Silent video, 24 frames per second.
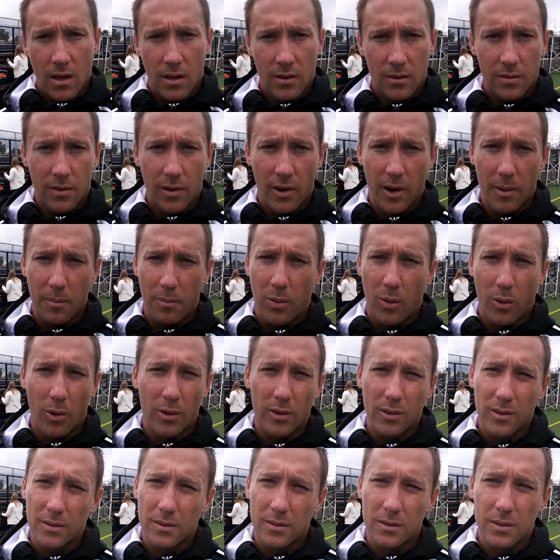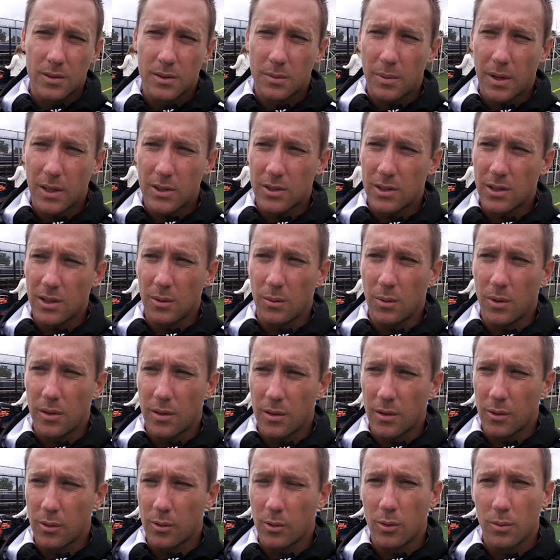It's very important, especially
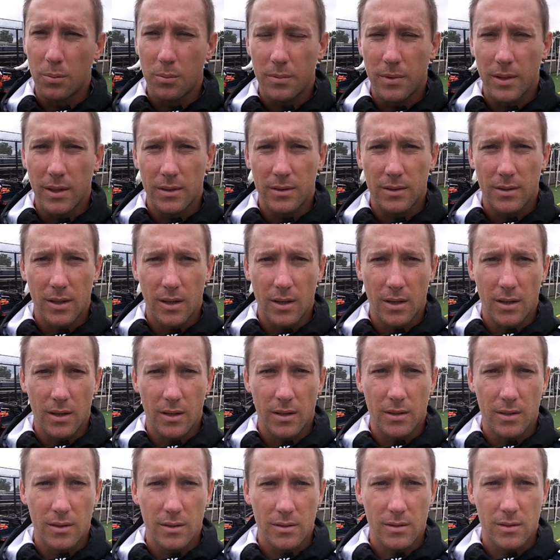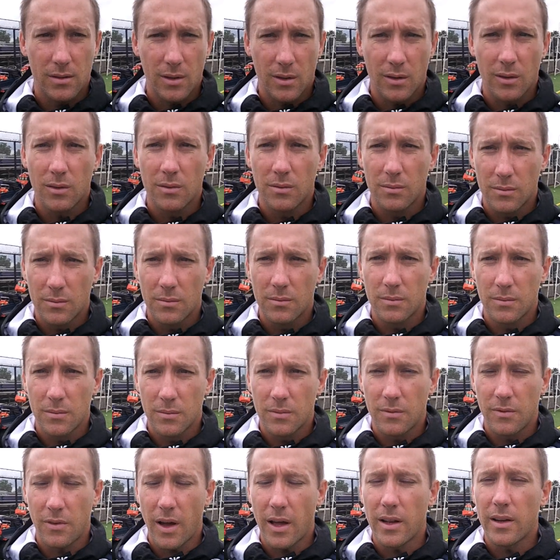with a group that is still
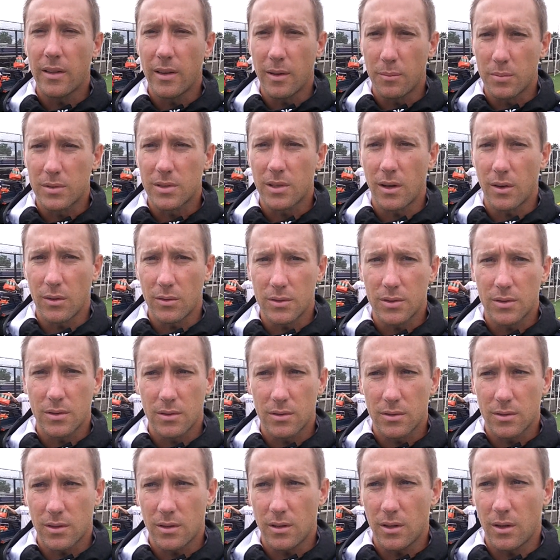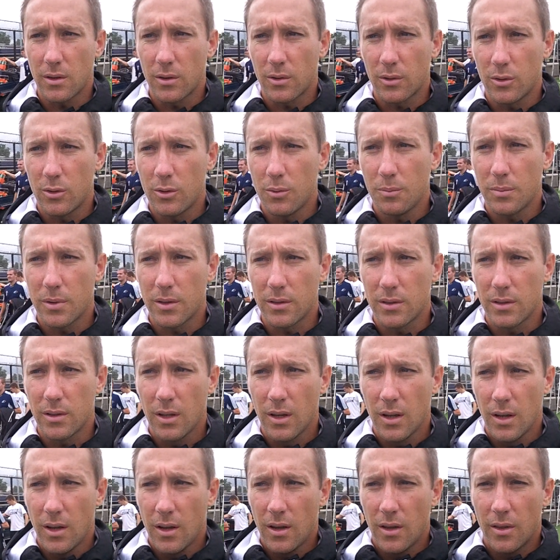finding themselves. It's a young group and
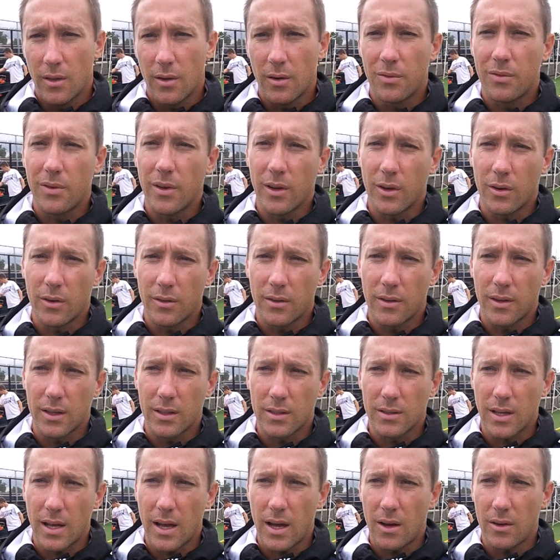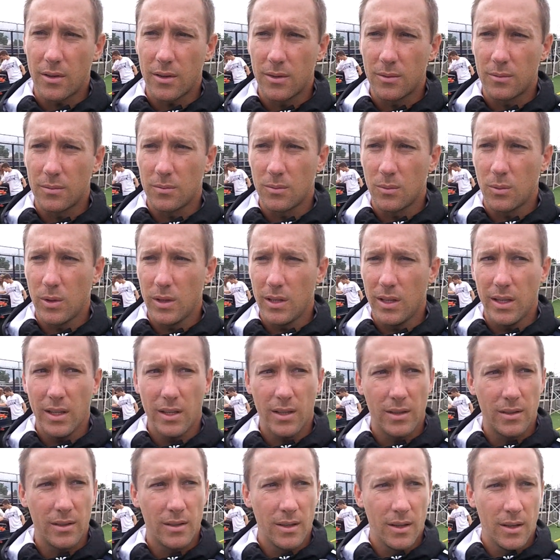they're figuring things out, and we
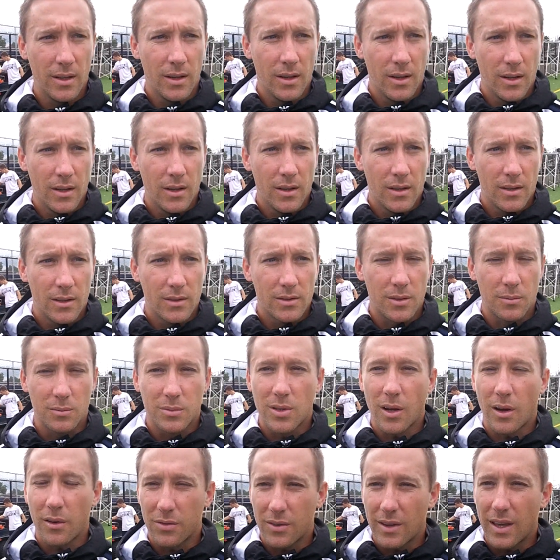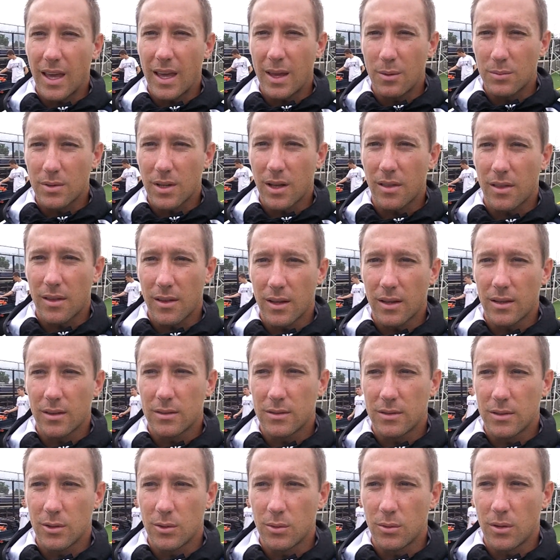needed some tough games, I think,
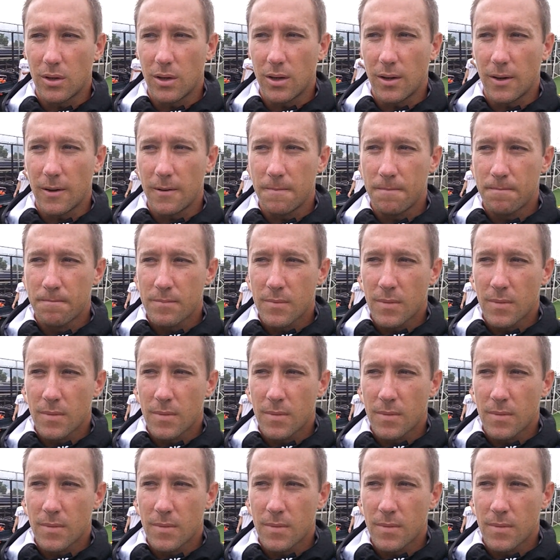to